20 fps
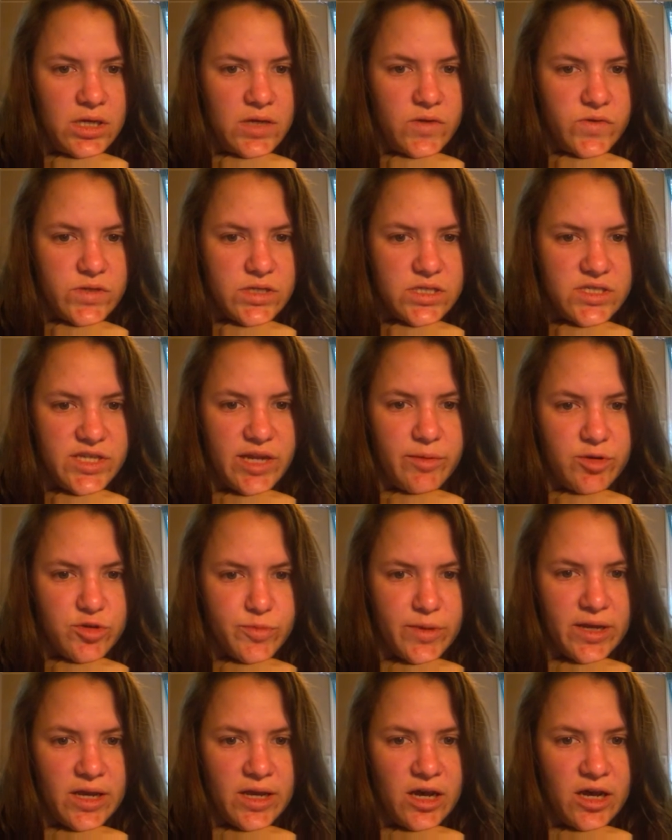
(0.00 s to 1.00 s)
It was
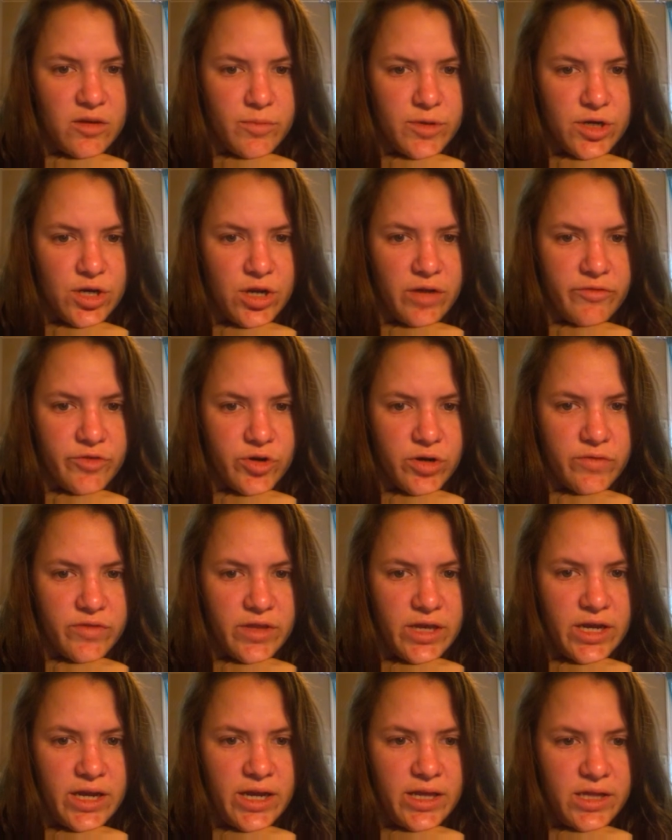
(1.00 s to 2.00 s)
established by Ottoman governor of
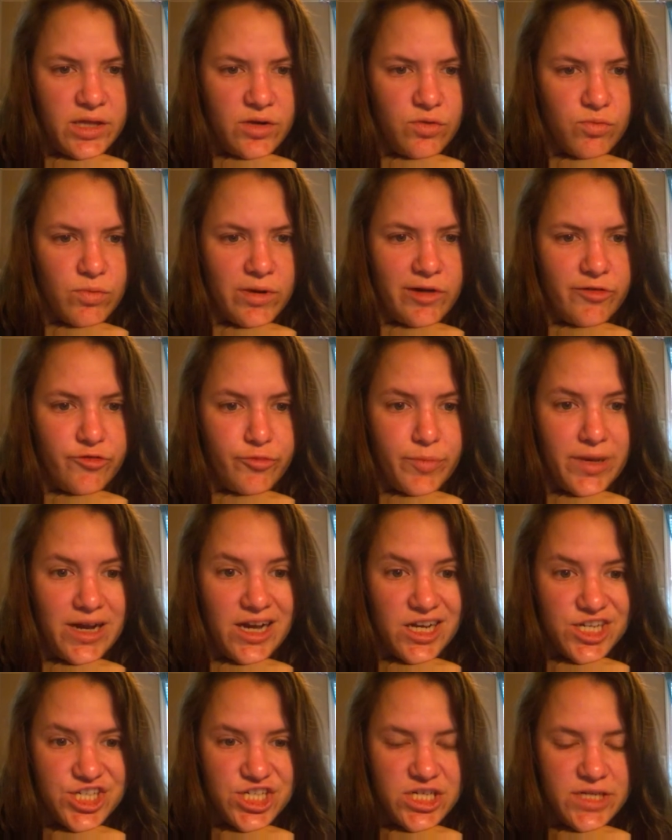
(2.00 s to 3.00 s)
the island, Rauf
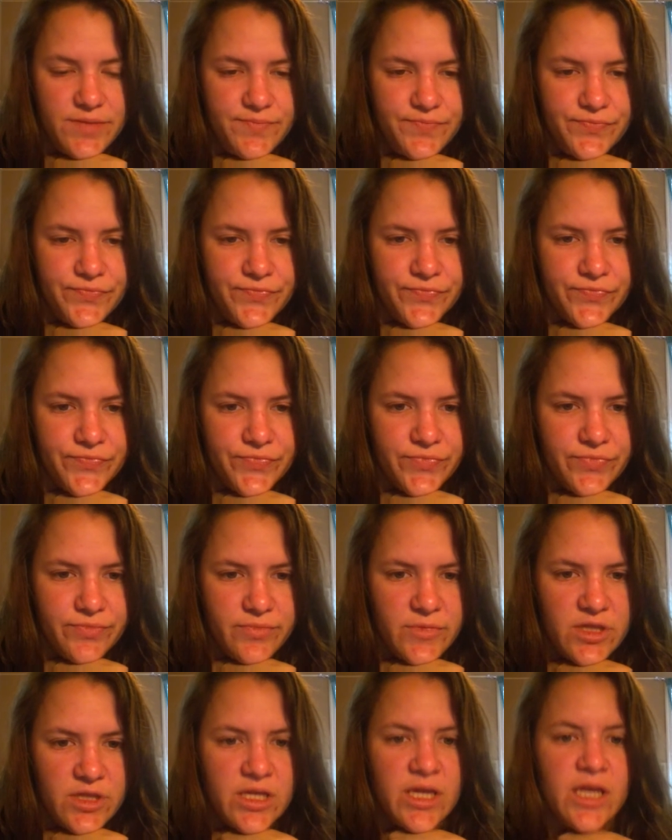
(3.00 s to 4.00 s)
Pasha, at
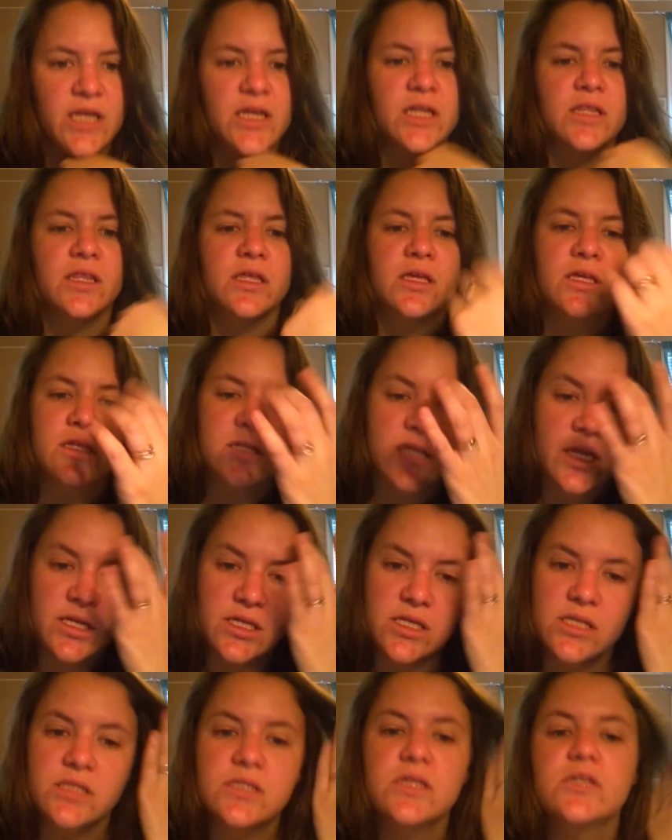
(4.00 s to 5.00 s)
the end of the
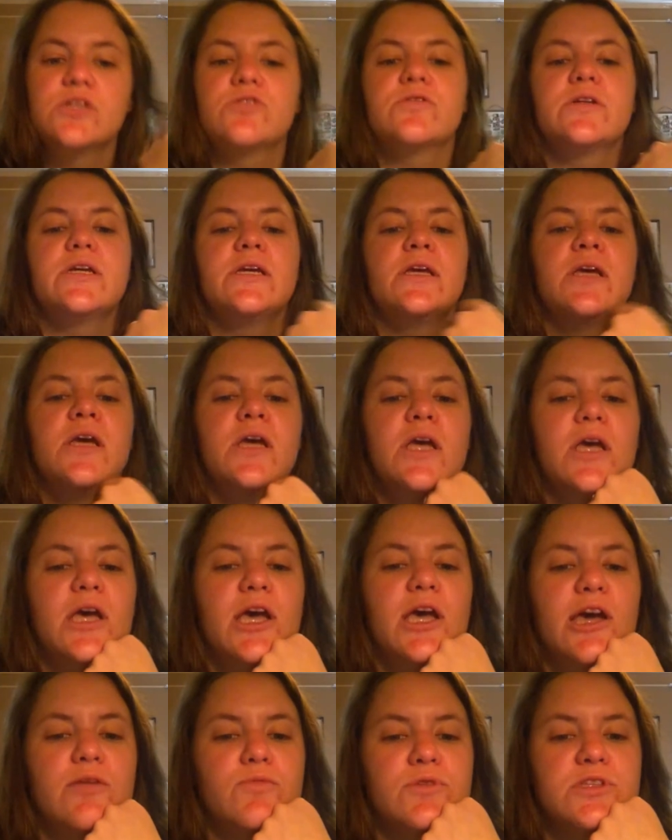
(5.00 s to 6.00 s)
19th century,
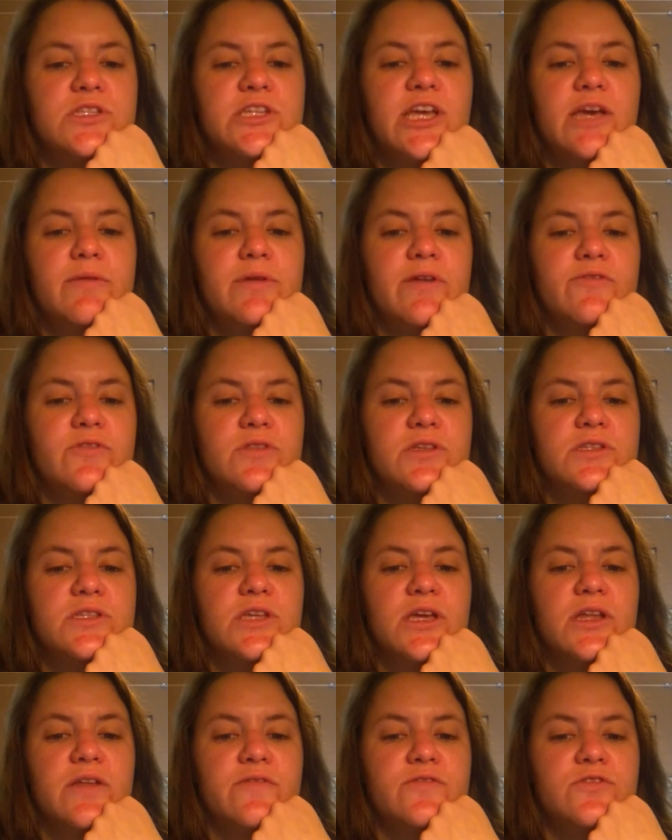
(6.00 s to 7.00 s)
and was named after the
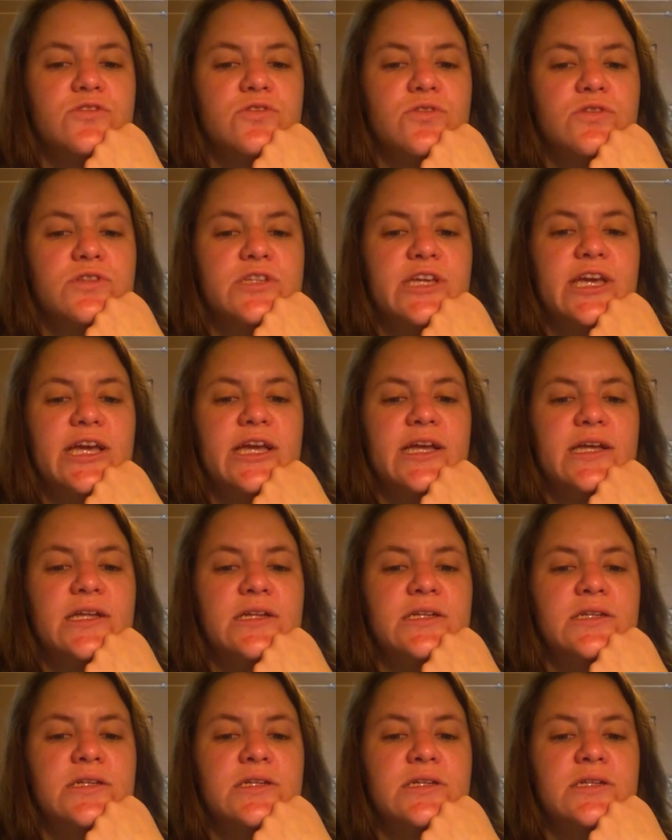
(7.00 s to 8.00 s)
son of
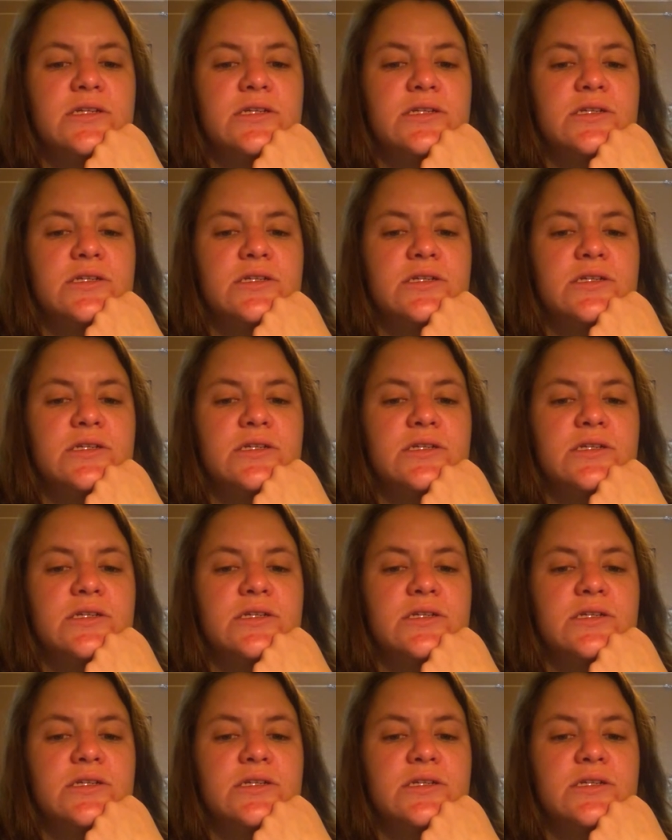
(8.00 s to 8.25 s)
Sultan